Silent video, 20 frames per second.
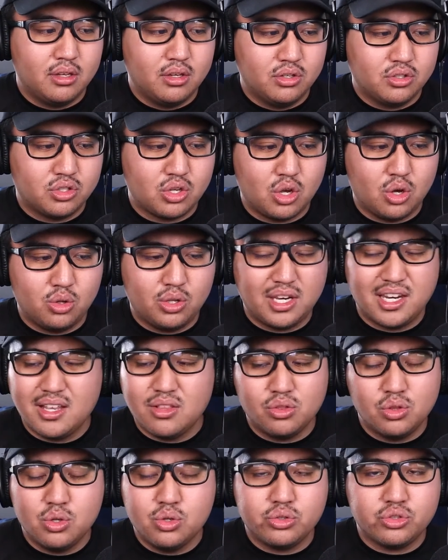So they
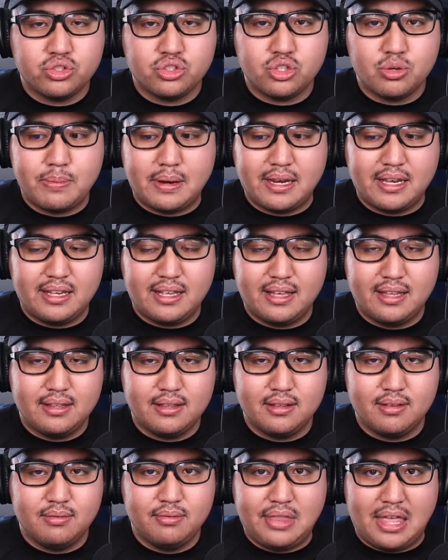didn't lose too many
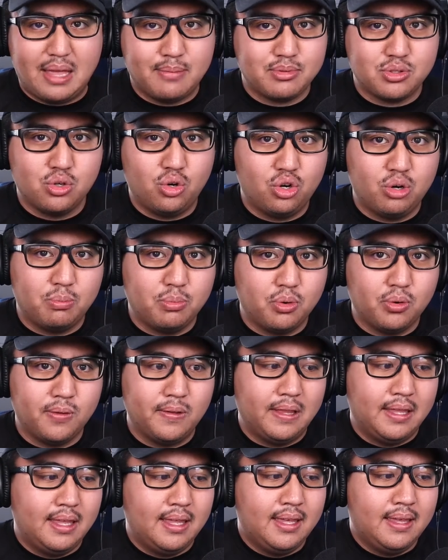names
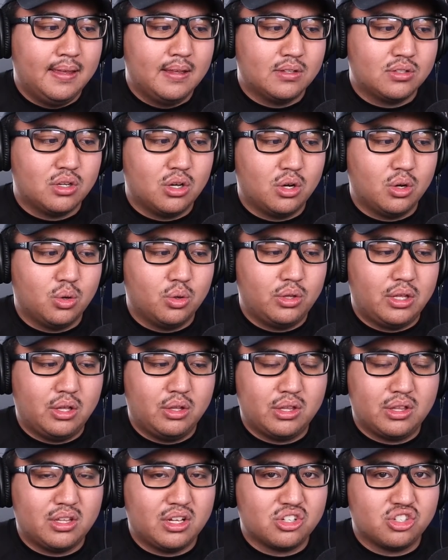notable. So they
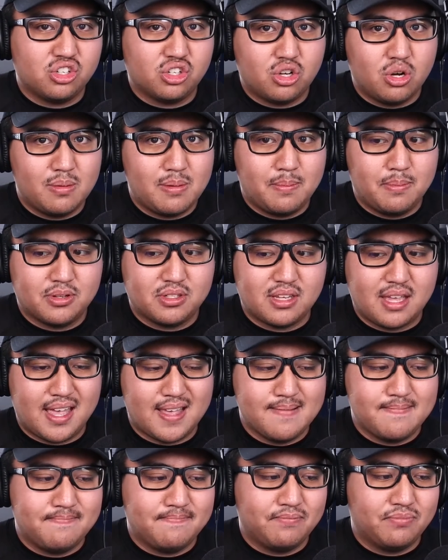only lost Jacoby
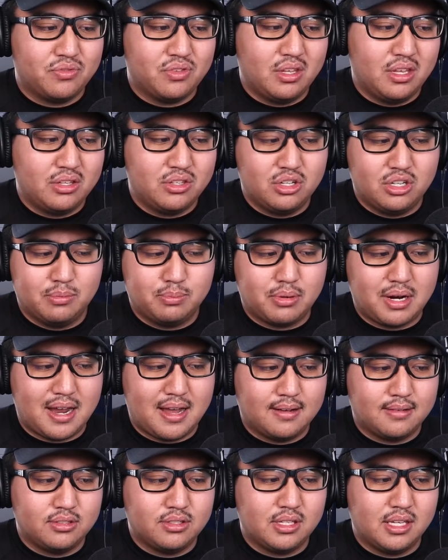Brissett to the
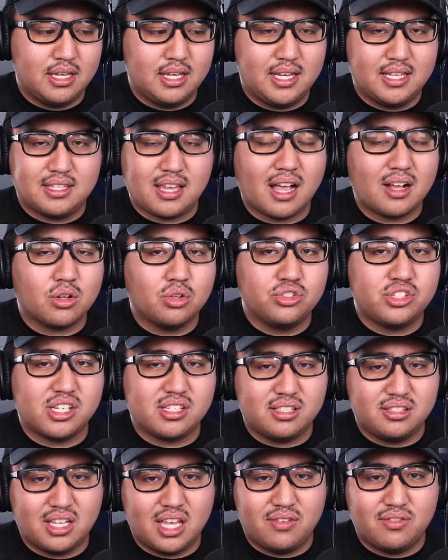Browns and tackled
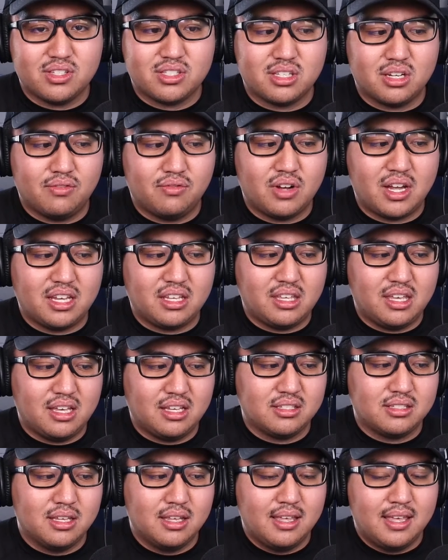Jesse Davis to the
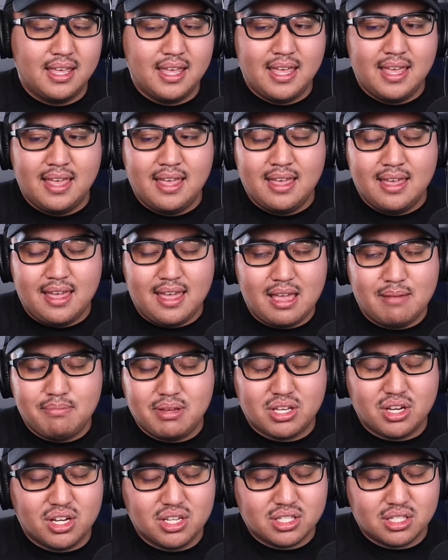Vikings. And
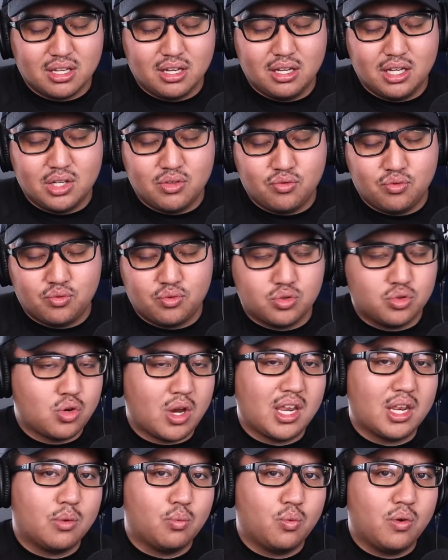because of
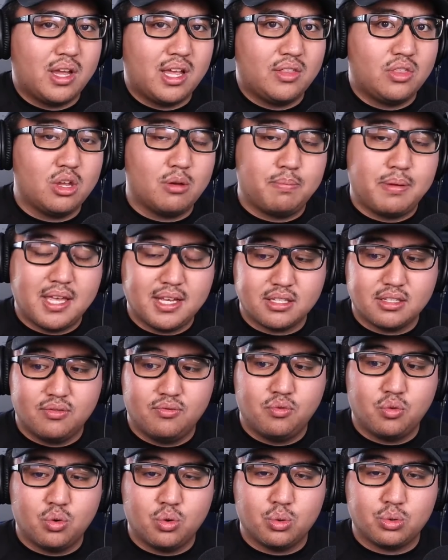trading away their picks
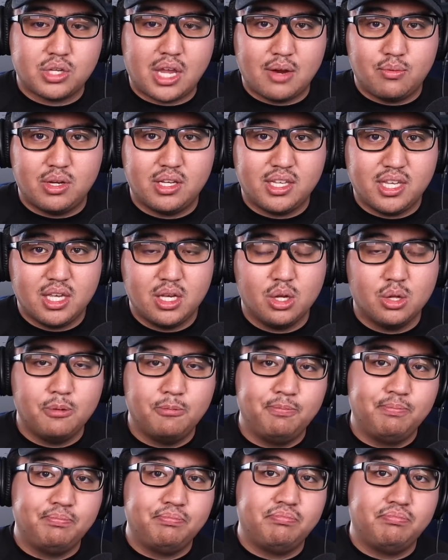for Tyreek Hill,